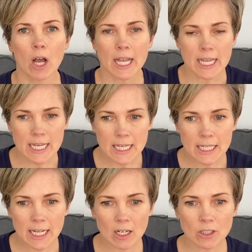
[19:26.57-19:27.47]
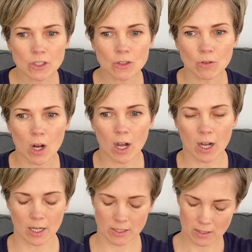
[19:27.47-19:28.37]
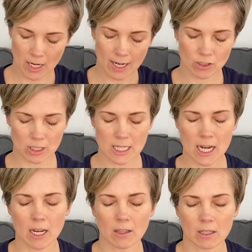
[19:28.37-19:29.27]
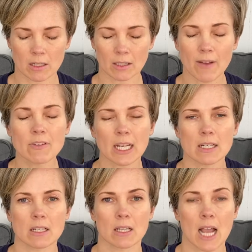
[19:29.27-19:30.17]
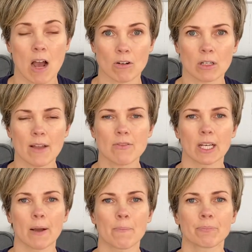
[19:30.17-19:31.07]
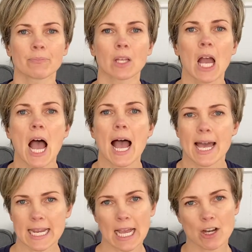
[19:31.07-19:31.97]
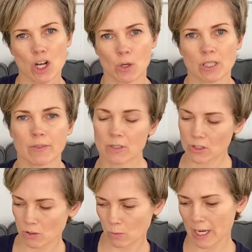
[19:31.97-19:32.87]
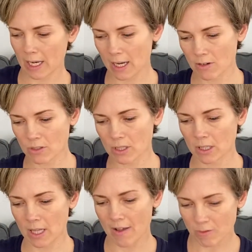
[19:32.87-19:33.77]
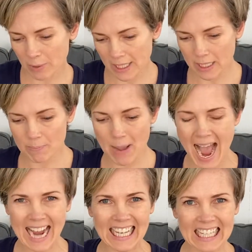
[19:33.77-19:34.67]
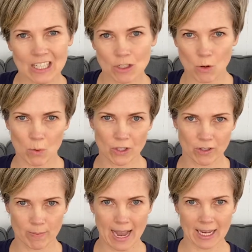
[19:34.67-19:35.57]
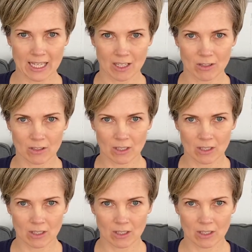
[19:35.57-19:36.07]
Inhale to draw, take the left hand to the outer left hip. And again, notice if it's swinging out to the left, pin it back and in towards your back heel.